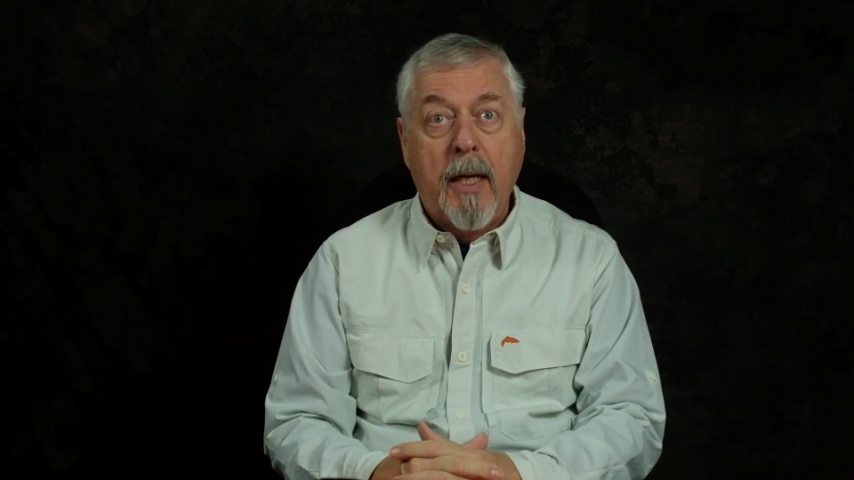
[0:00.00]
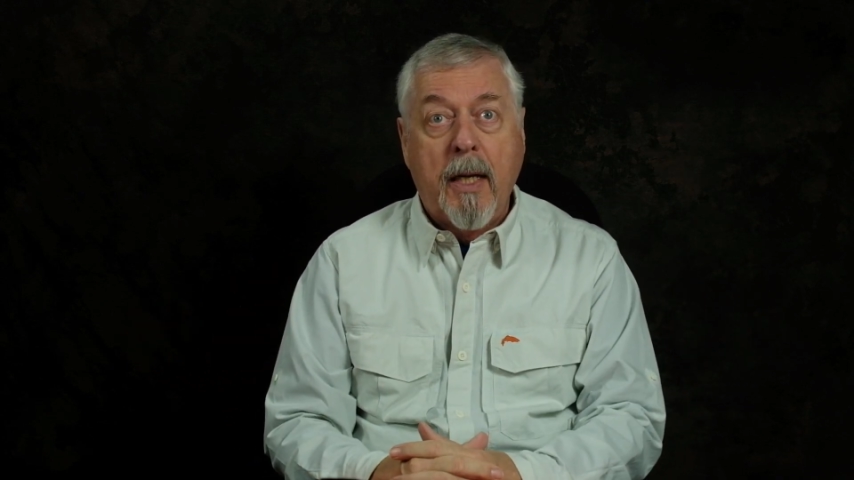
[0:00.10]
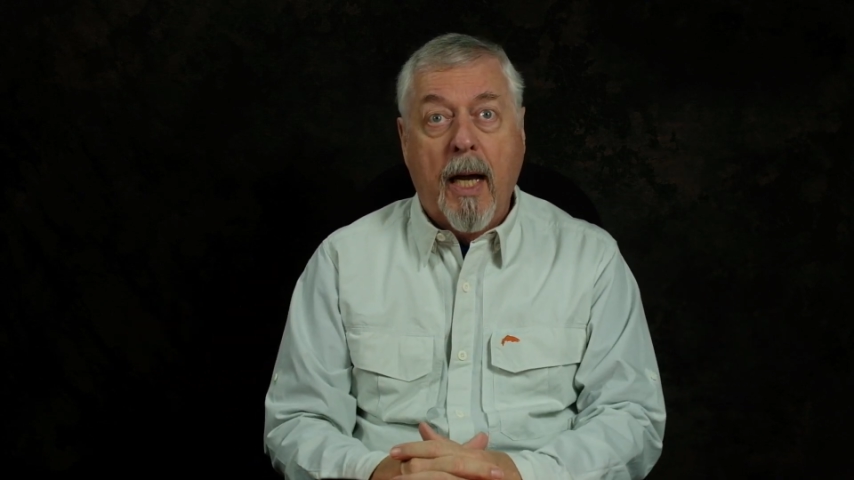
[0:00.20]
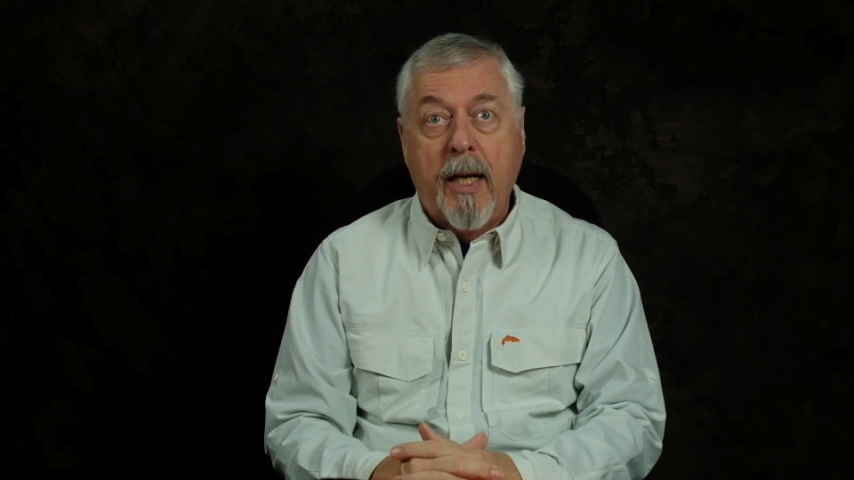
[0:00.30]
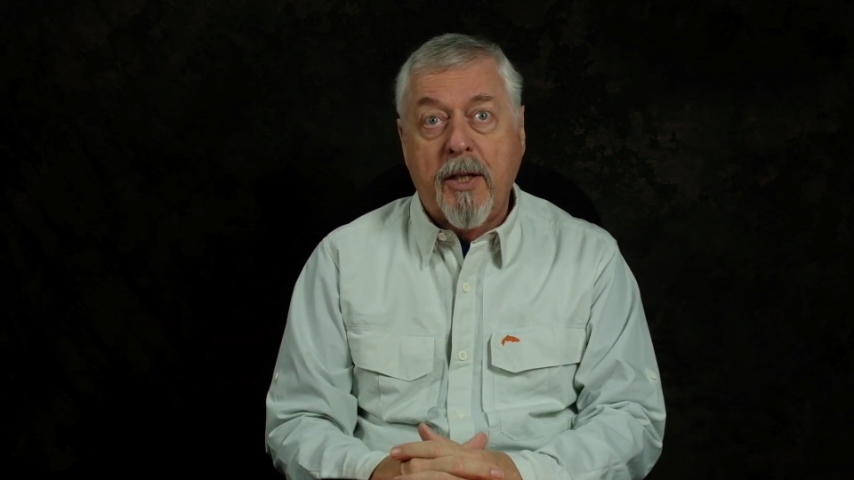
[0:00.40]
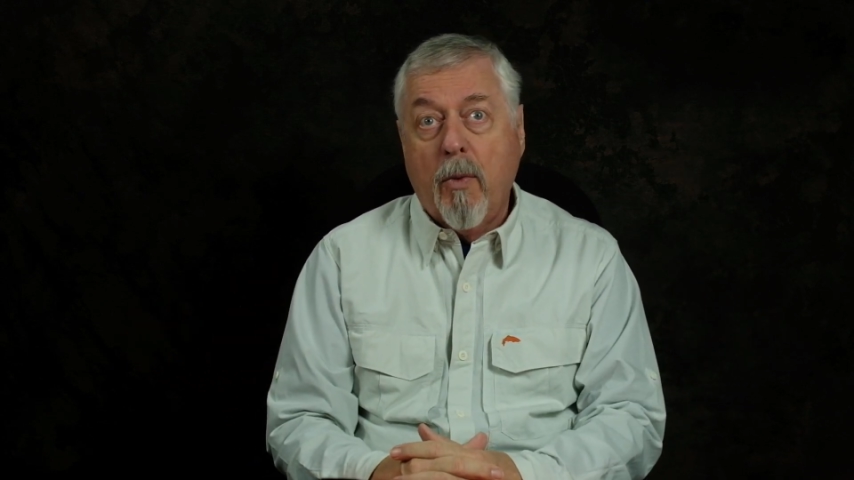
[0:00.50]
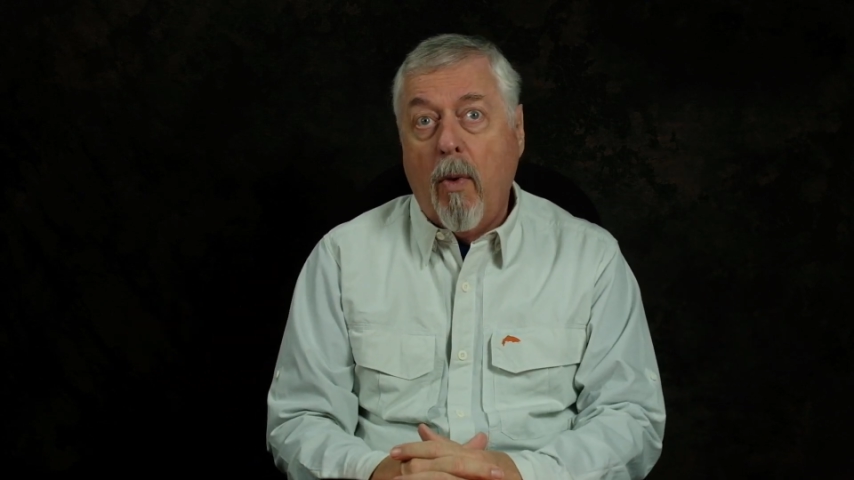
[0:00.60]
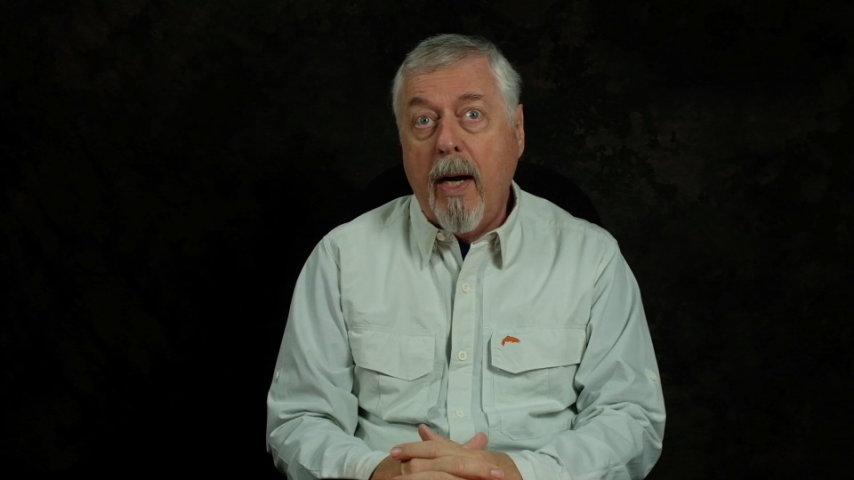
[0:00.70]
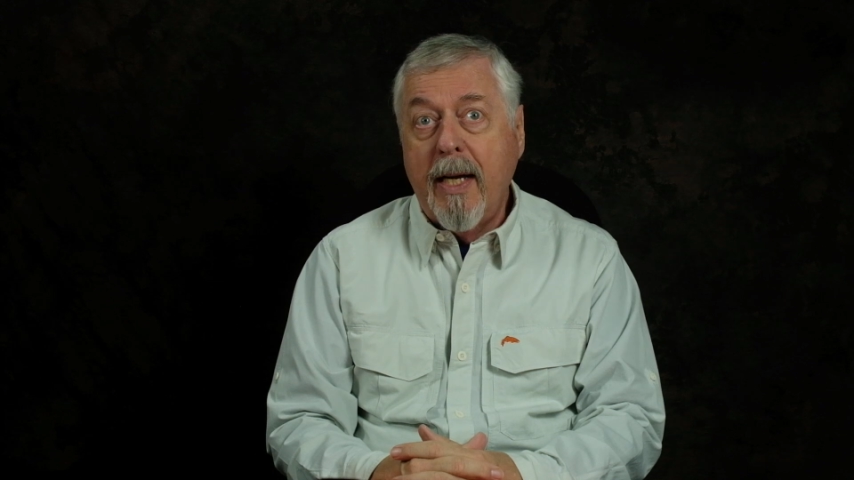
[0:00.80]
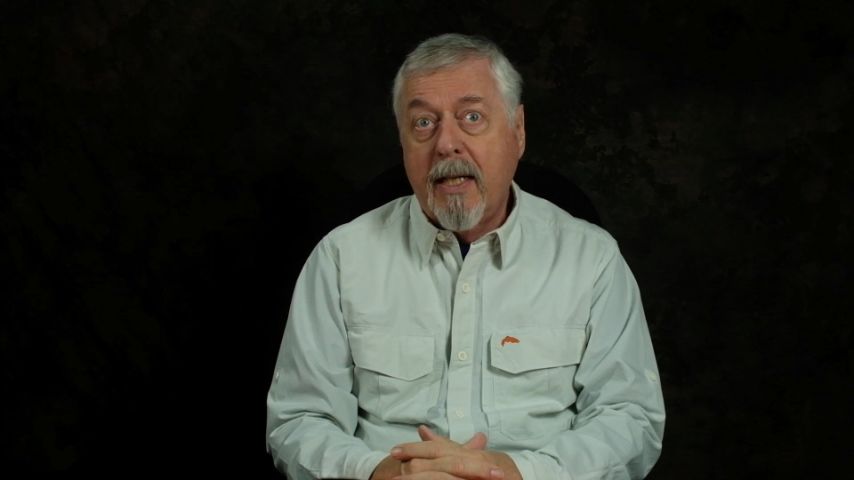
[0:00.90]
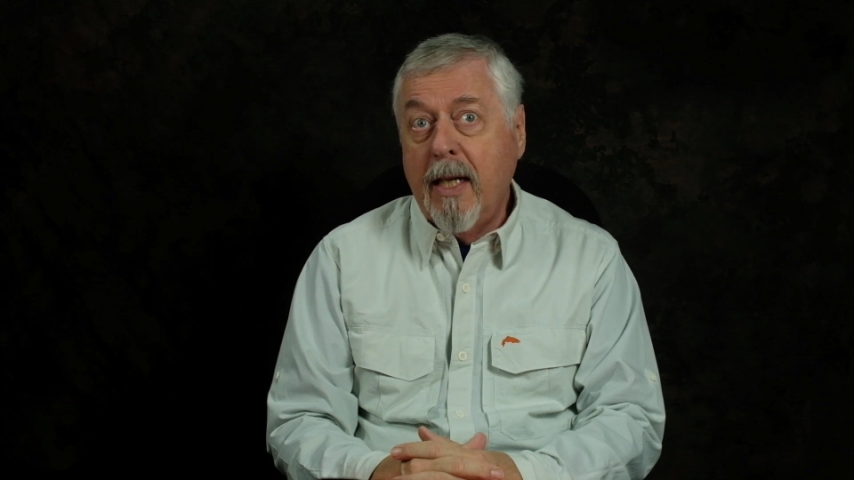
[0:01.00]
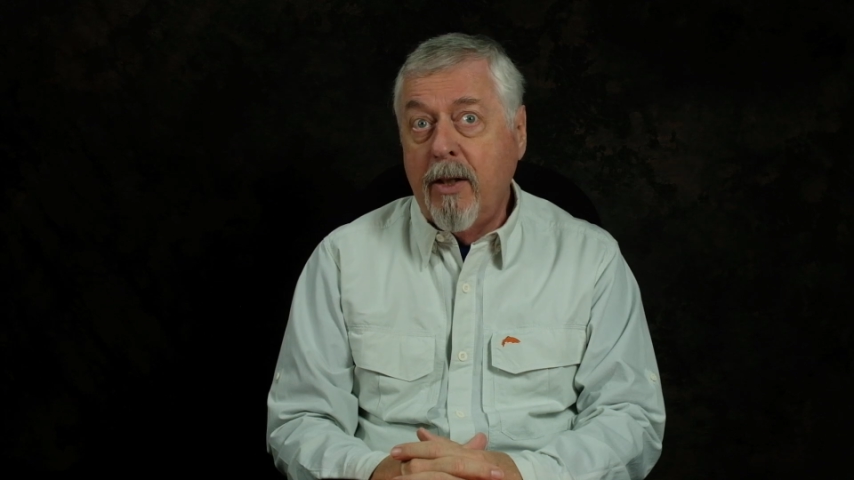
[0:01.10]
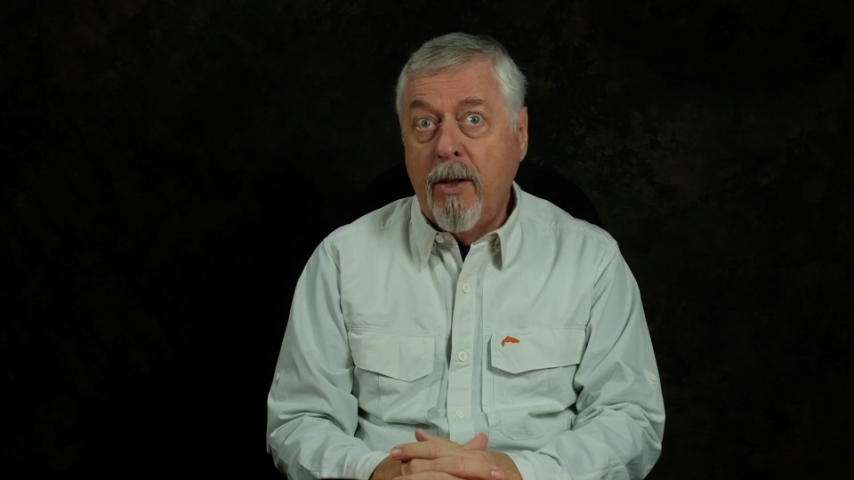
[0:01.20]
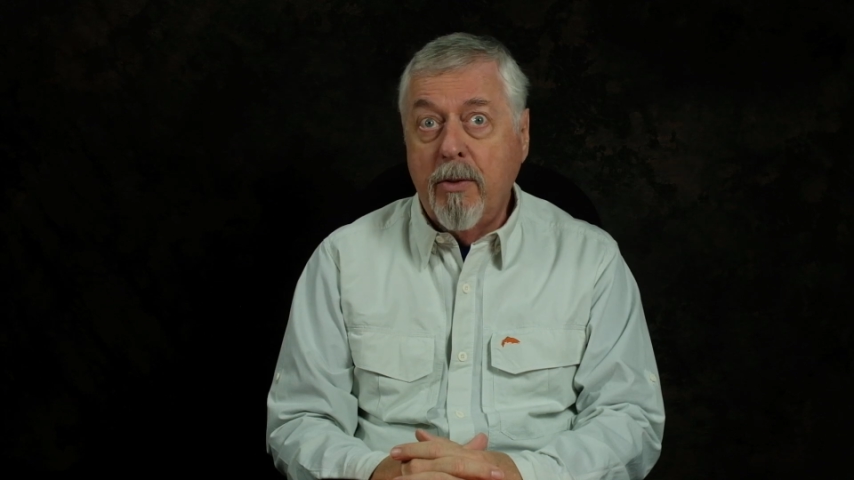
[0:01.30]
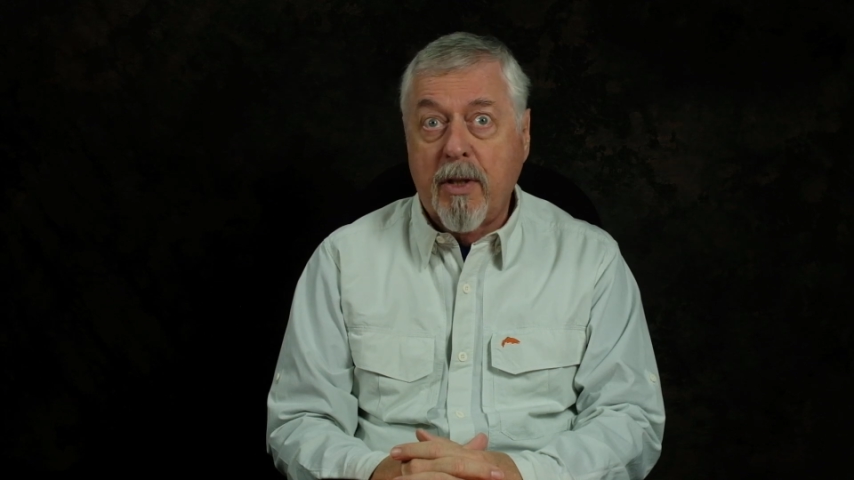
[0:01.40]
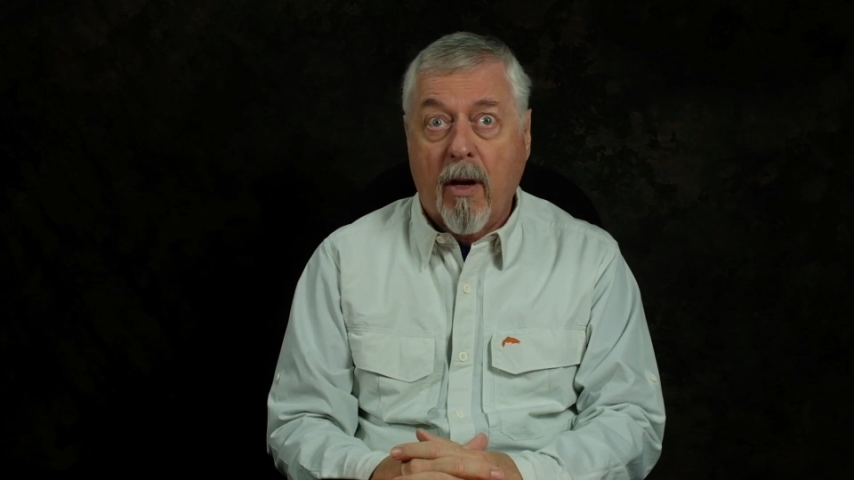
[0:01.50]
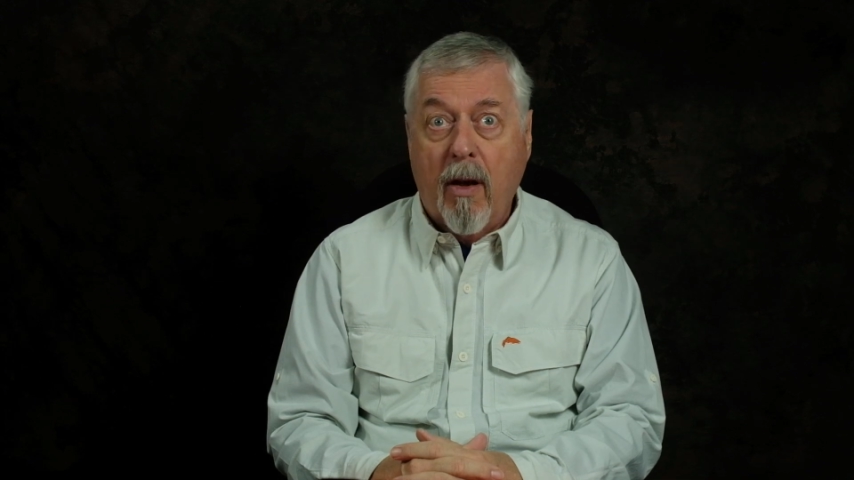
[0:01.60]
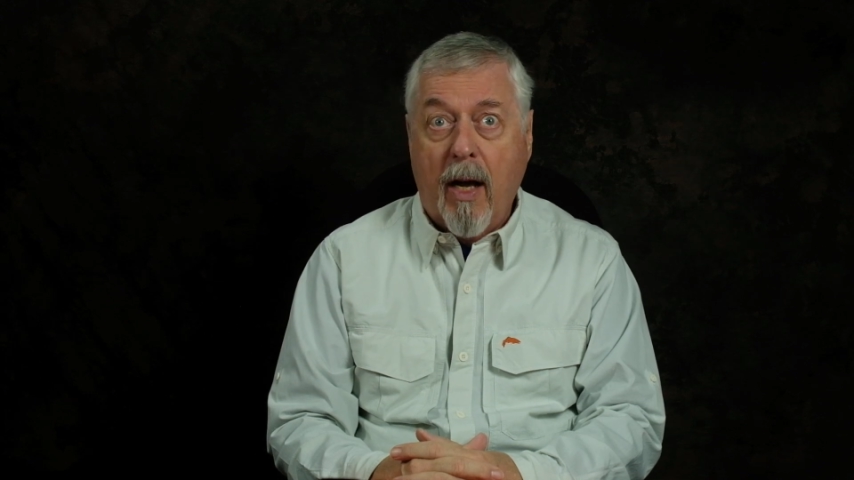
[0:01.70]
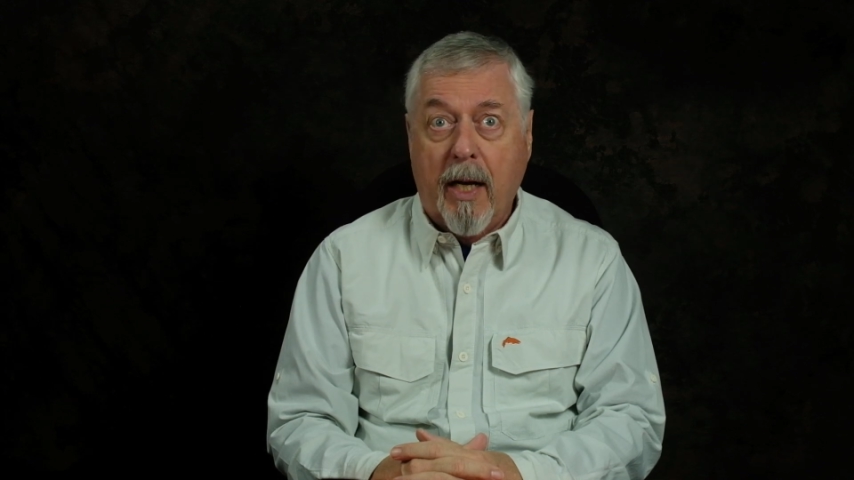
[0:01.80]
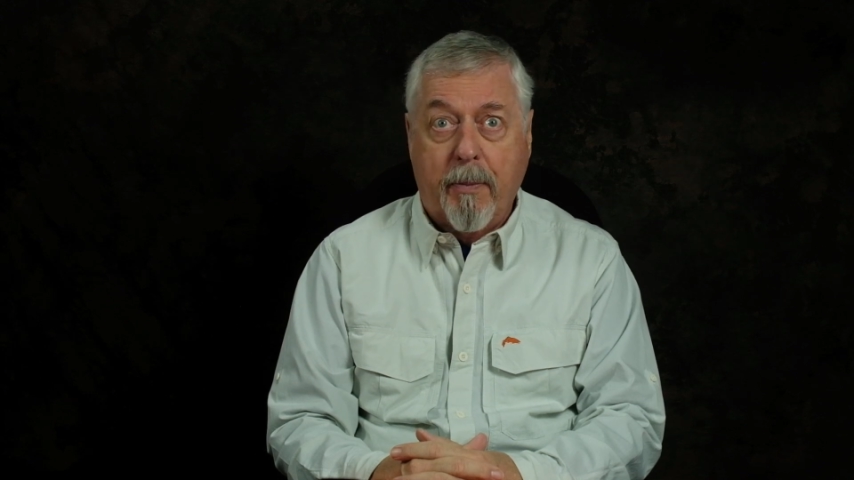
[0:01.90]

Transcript: And so why it gets used a lot,